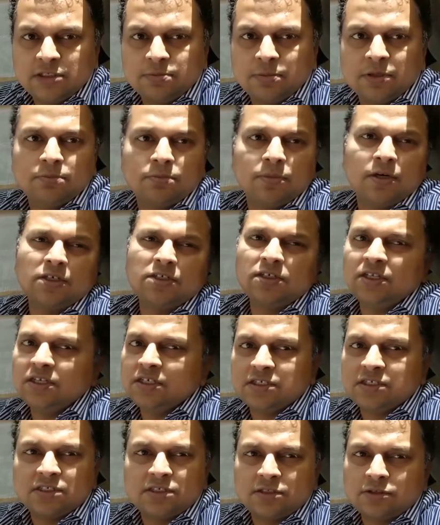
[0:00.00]
but
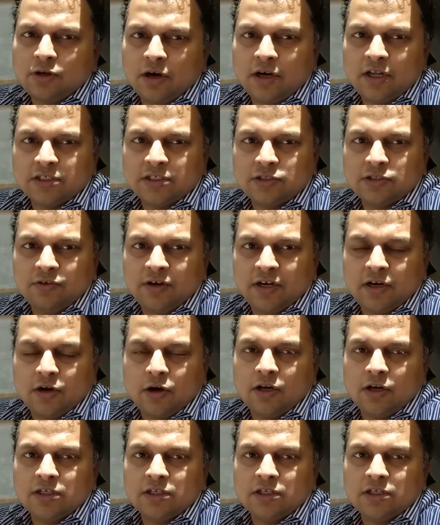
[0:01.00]
Mercedes is not a SUV at all.